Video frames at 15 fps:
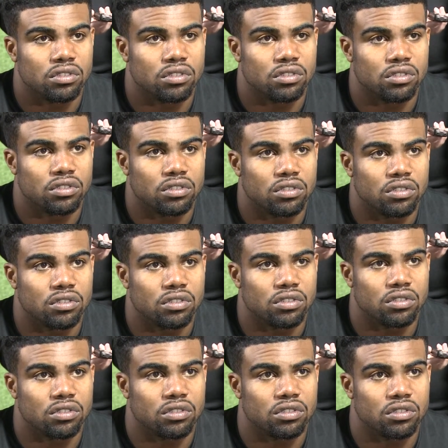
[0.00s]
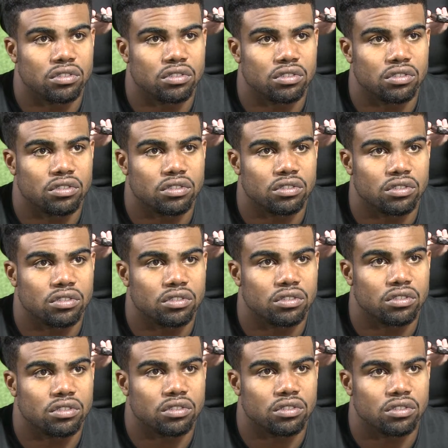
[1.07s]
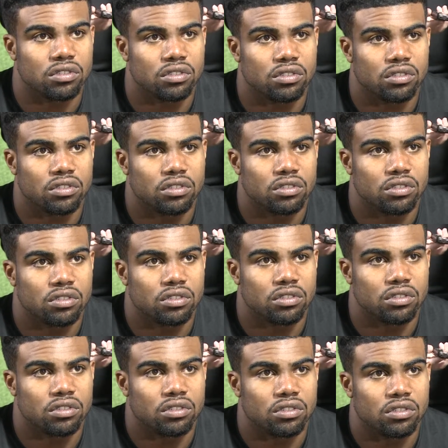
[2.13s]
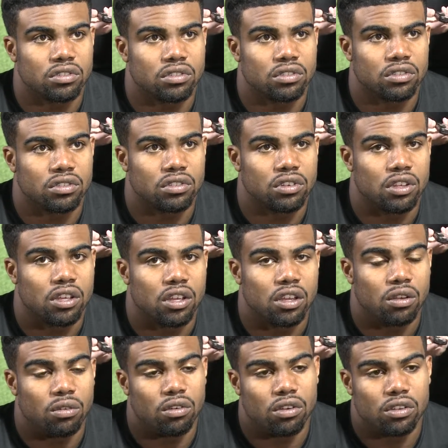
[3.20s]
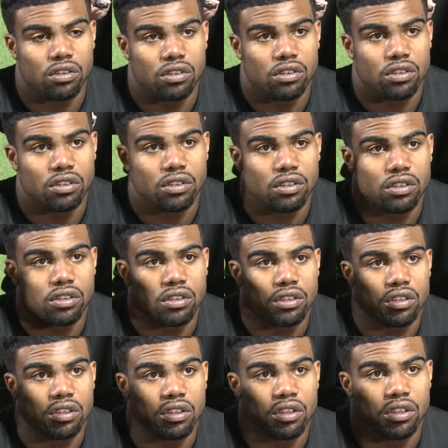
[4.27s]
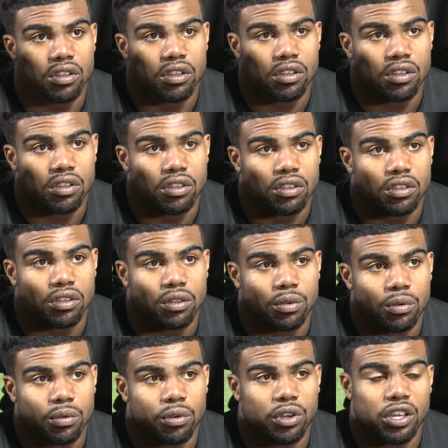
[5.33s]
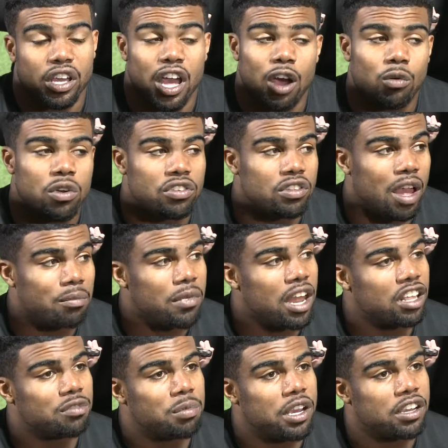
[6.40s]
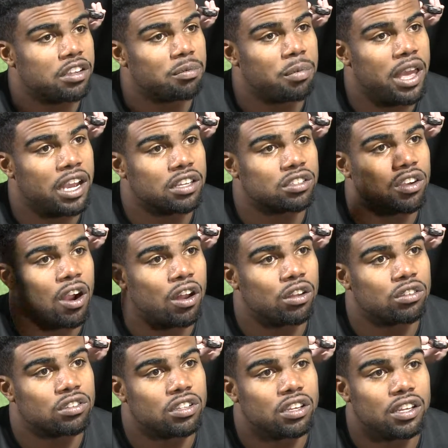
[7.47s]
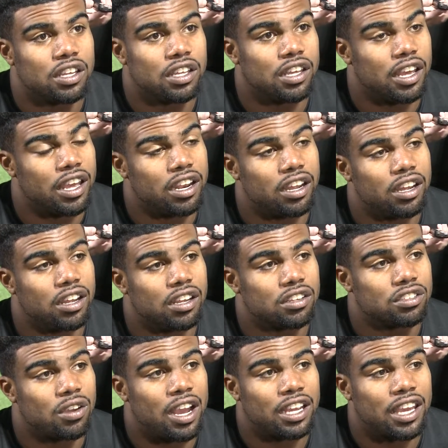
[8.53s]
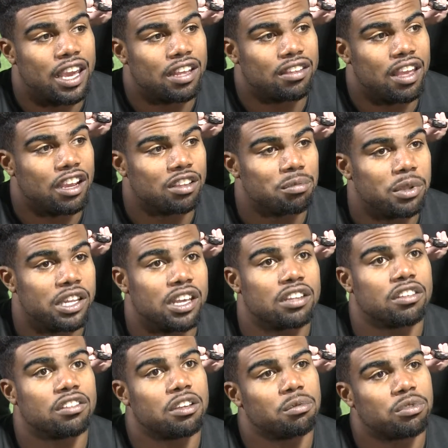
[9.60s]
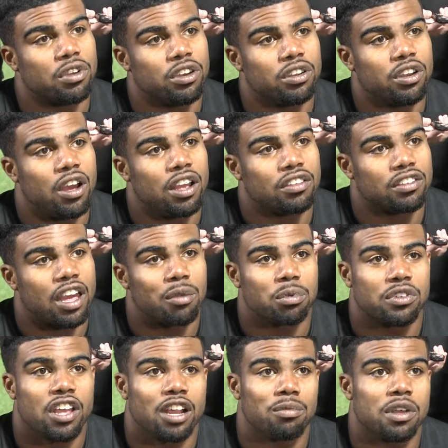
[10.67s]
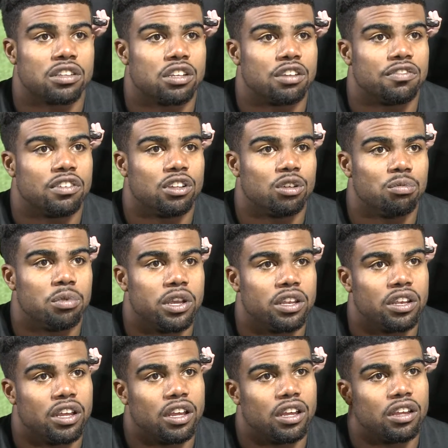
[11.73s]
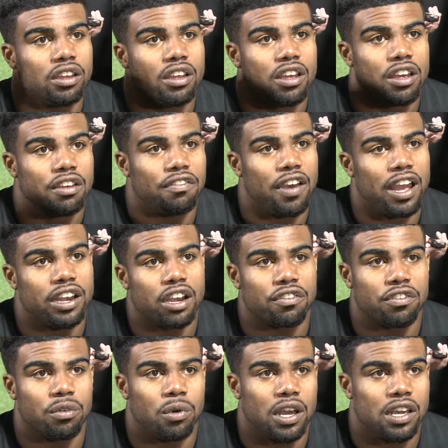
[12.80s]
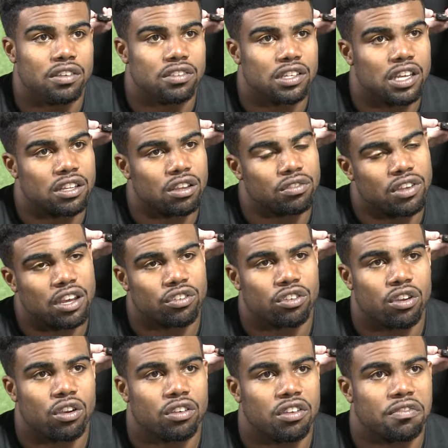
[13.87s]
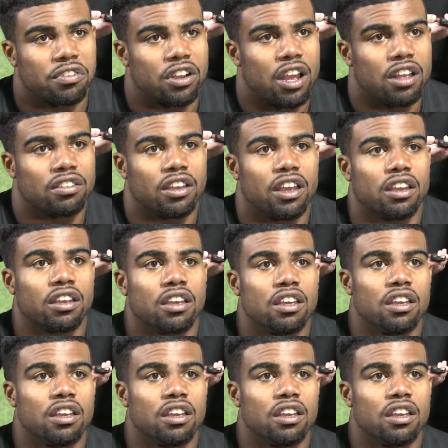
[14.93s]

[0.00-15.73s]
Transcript: to, to move around and not take, not try to run over a guy, so well, you don't take as many blows. Well, yeah, I wasn't. I'm not as big as a back as Carlos, and uh, so I can't take as many hits as him. So you know, I just got to protect myself a little bit and uh, find different ways to get those extra yards after contact.